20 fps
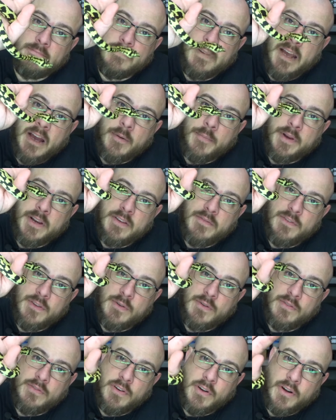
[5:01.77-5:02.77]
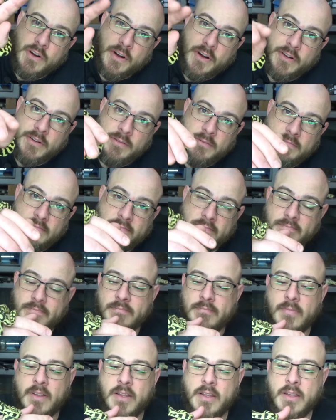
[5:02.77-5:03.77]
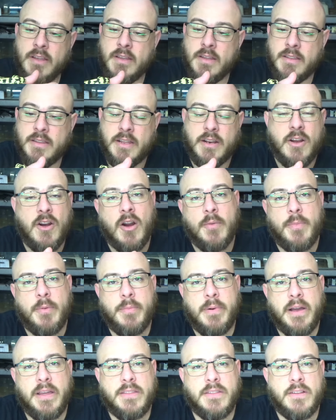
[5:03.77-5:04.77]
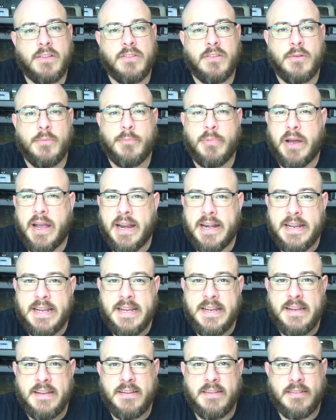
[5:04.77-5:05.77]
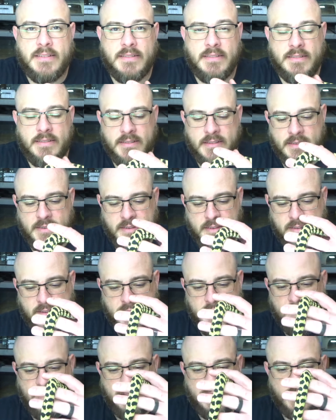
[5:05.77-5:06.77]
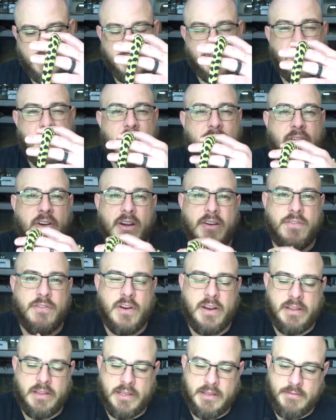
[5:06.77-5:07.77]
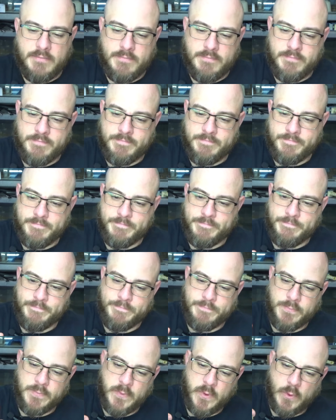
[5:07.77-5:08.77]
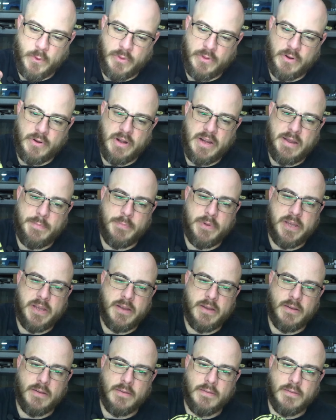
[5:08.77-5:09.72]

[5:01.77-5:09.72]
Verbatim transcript: how many of you have heard that carpet pythons are bitey, they're not very friendly or they're nippy.